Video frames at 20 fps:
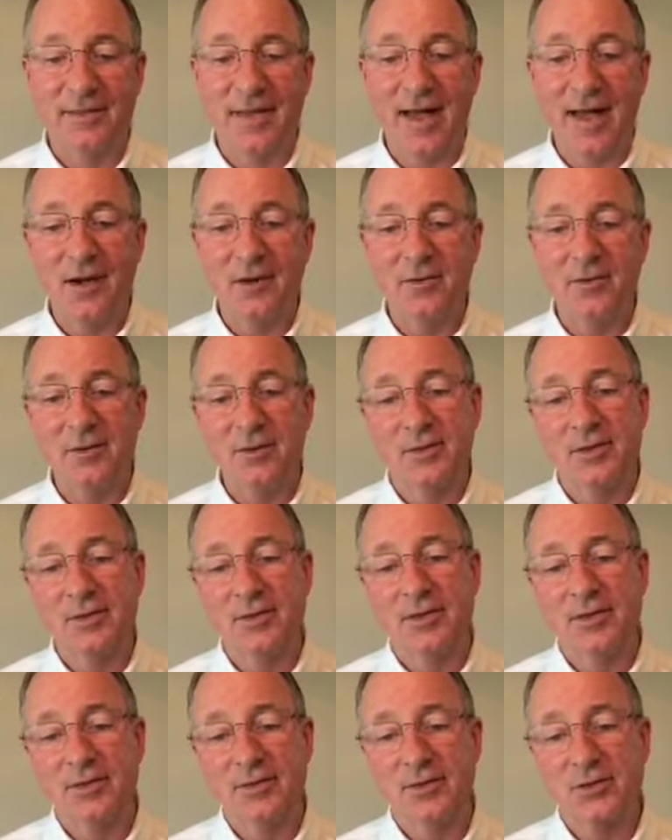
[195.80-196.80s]
That
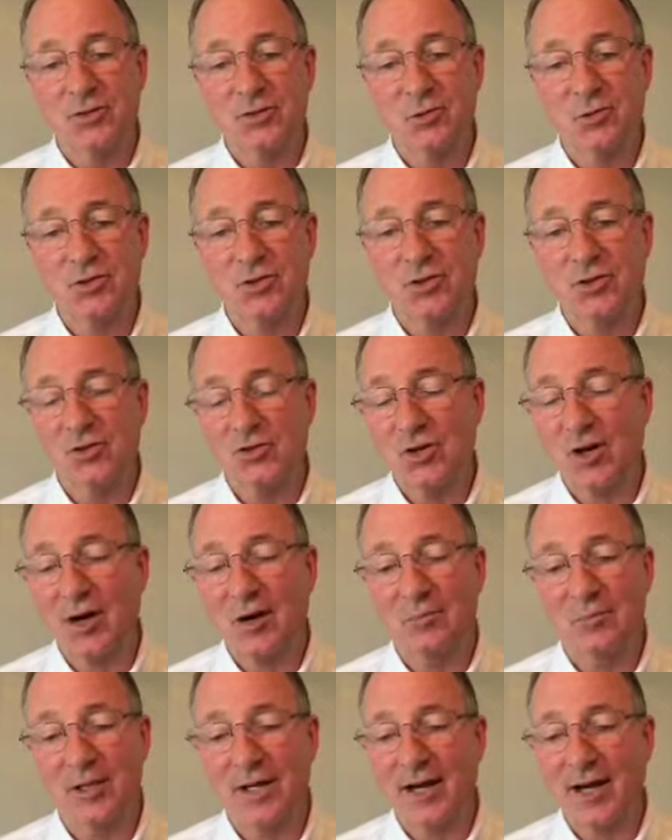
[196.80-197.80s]
this was a
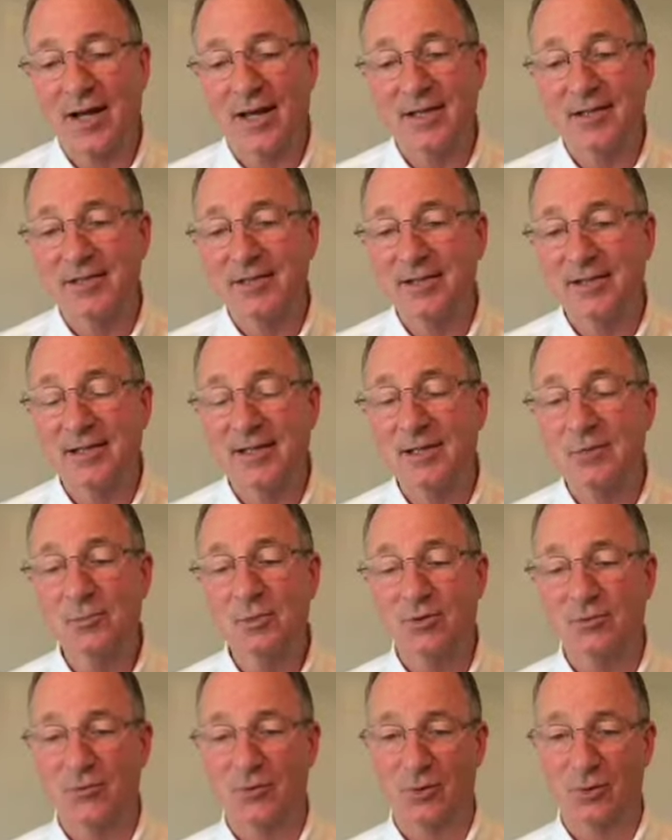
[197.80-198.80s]
job that I hadn't
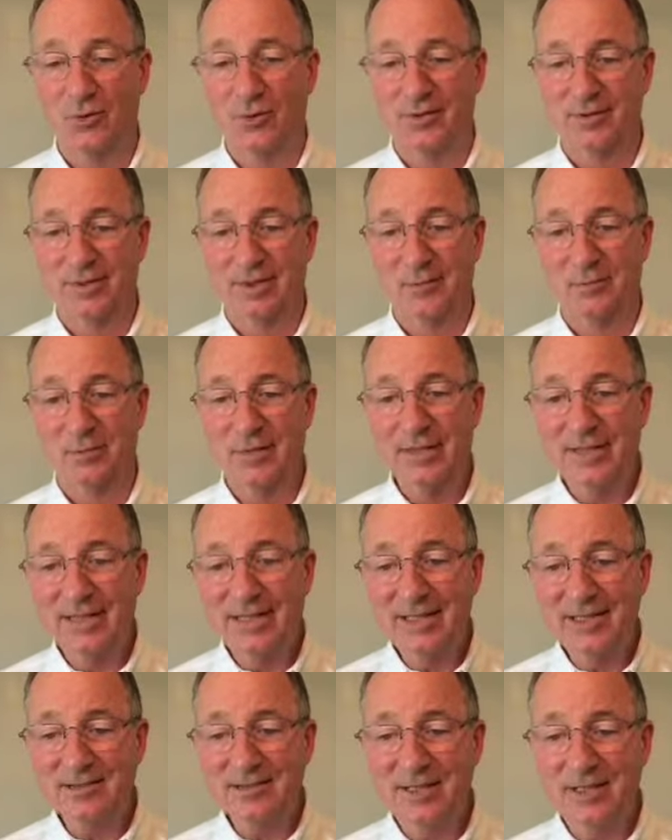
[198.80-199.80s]
done before, and
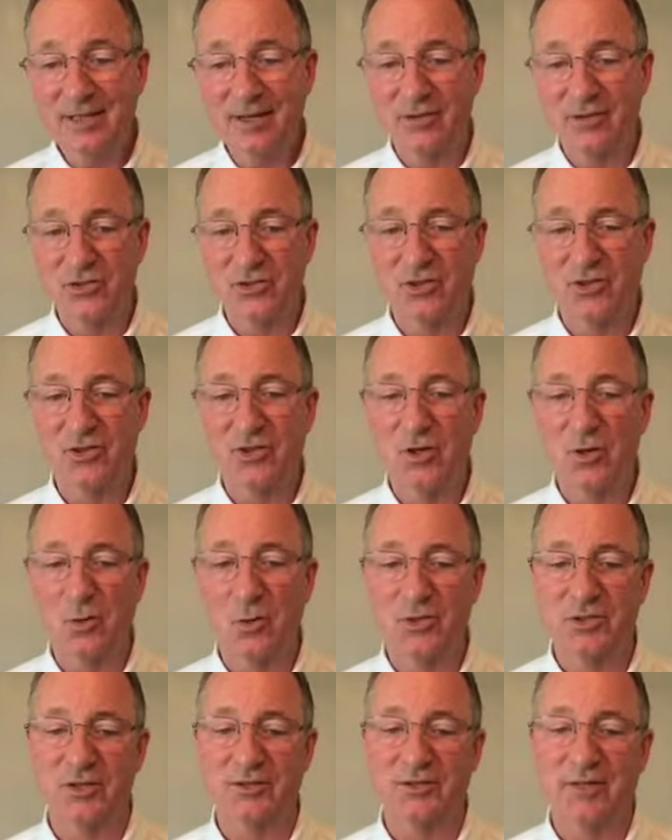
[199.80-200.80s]
beneath a layer of
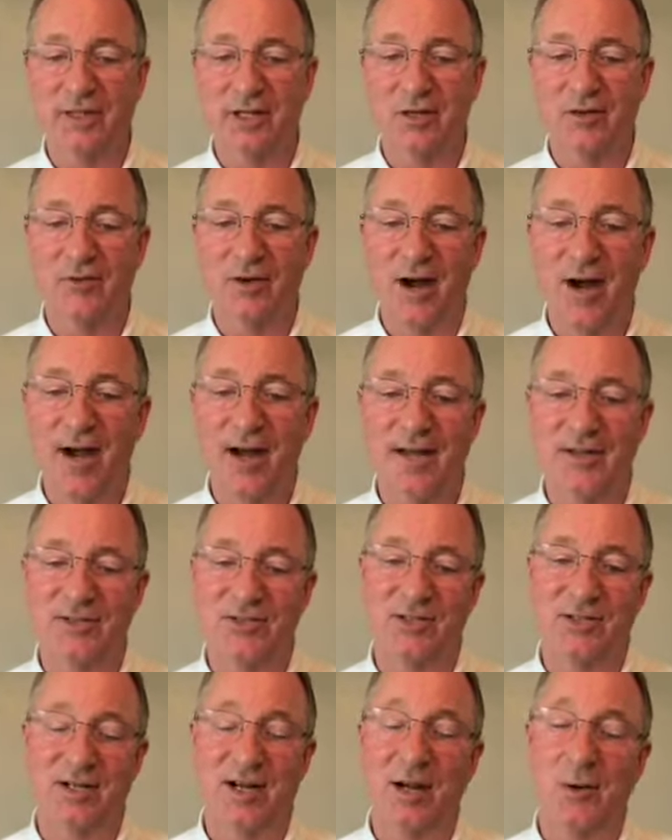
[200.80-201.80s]
snow was a layer of
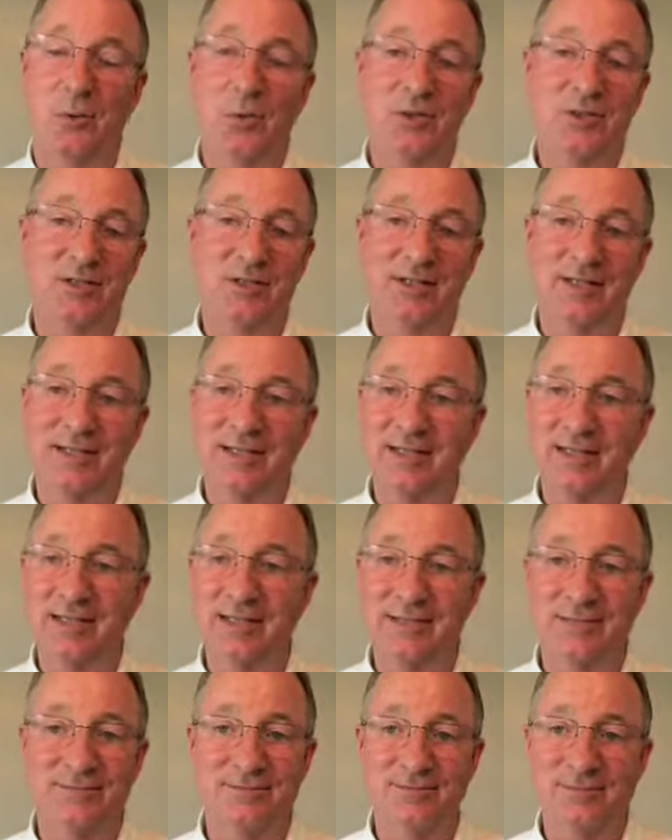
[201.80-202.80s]
ice that I wasn't
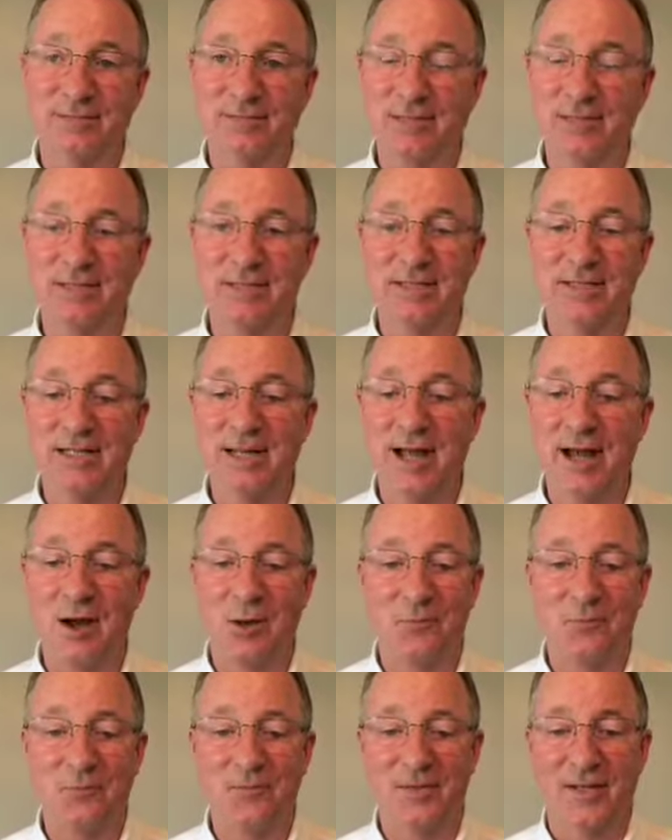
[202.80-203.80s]
getting cleaned
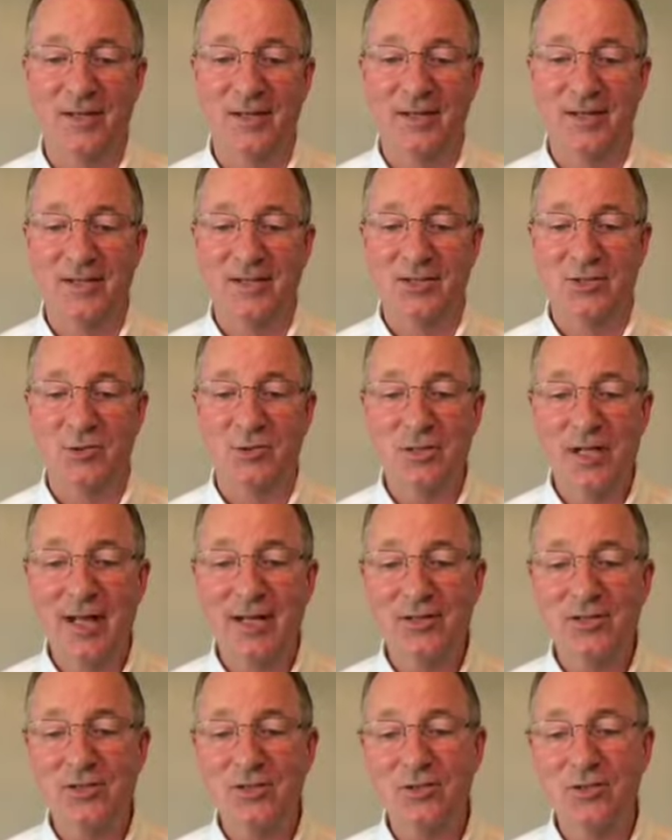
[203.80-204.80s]
out. So
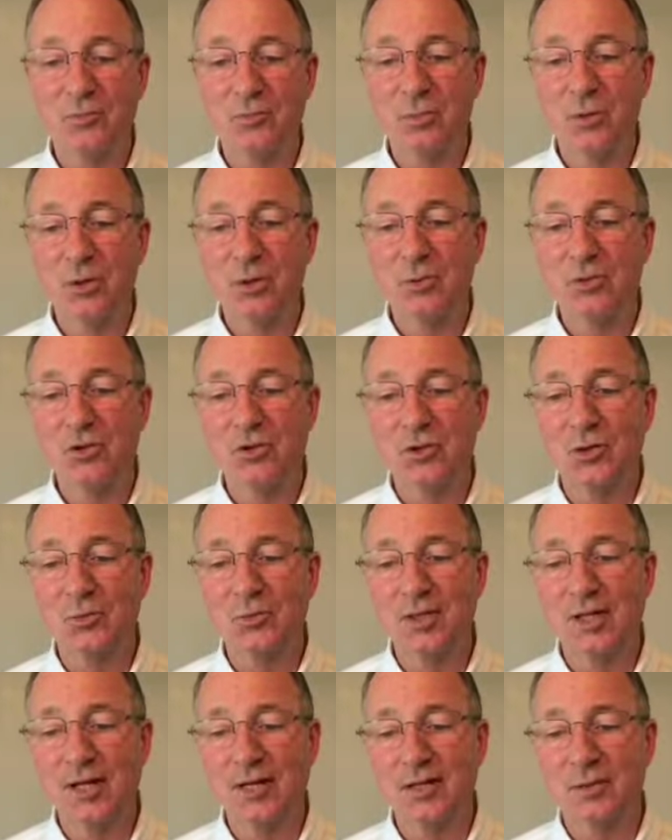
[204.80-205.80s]
Dad took the broom and
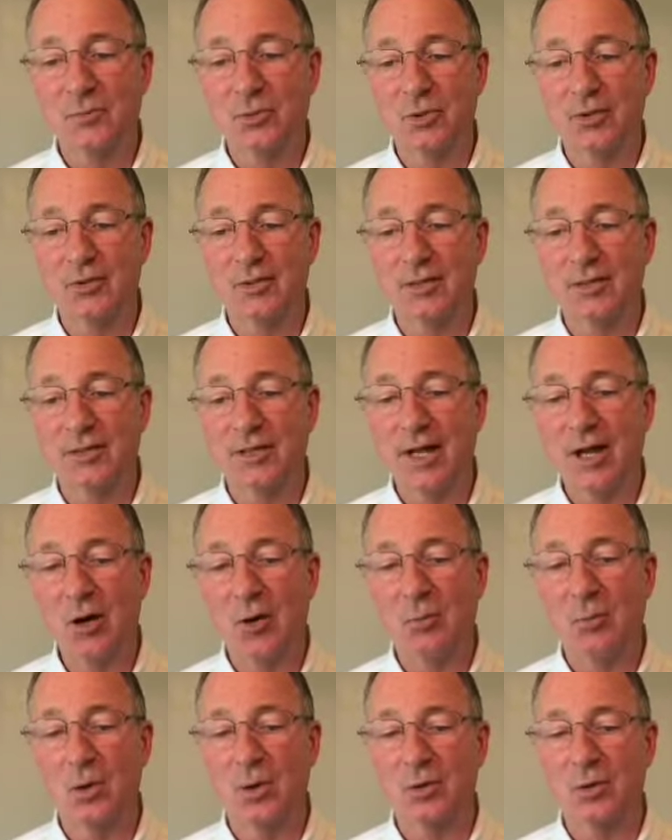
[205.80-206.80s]
showed me how to put a little
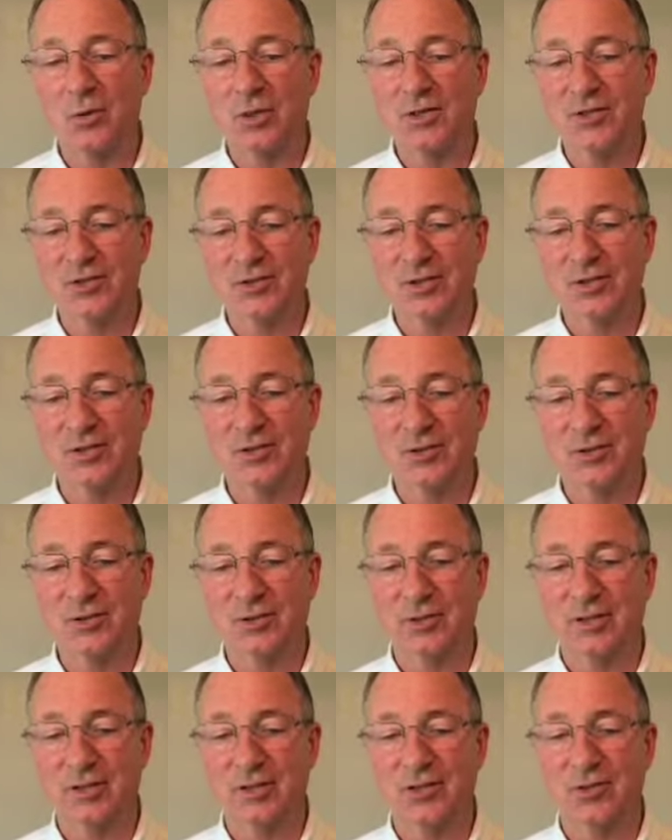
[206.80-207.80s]
elbow grease
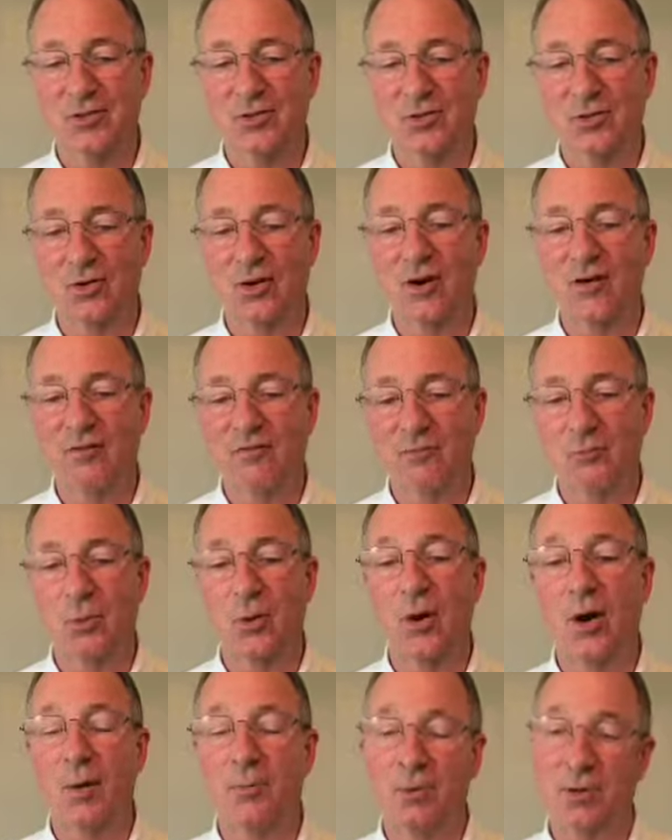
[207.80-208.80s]
into it and get the trough
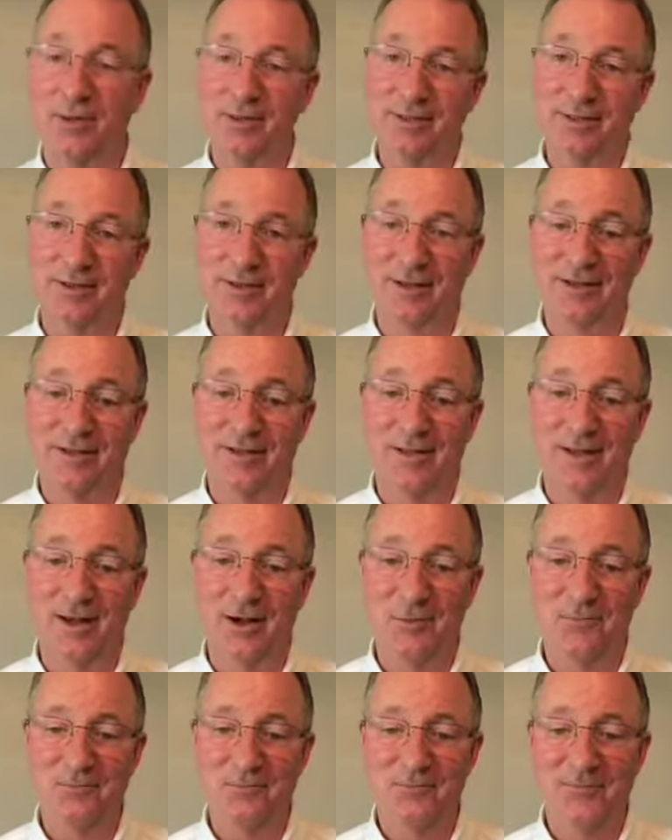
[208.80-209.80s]
properly cleaned
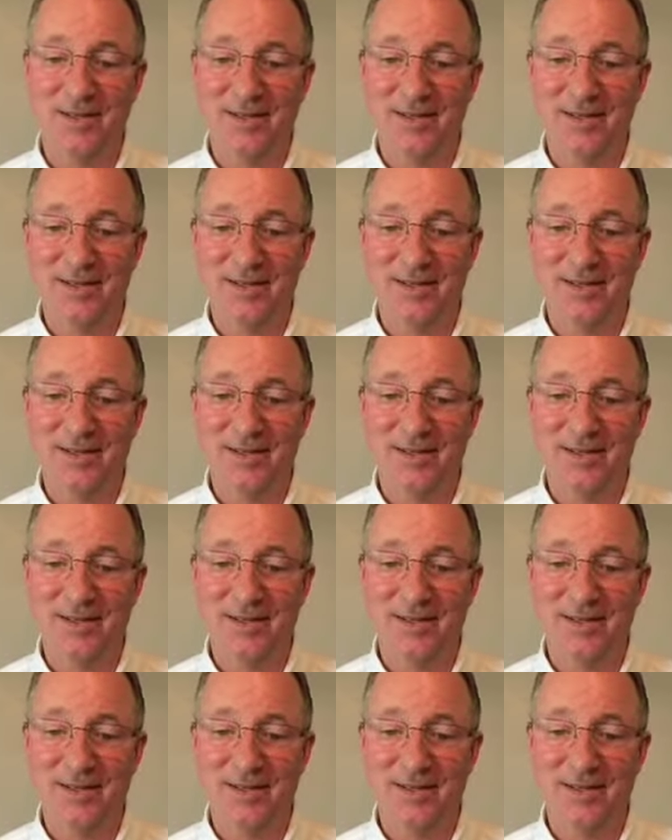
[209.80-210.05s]
out.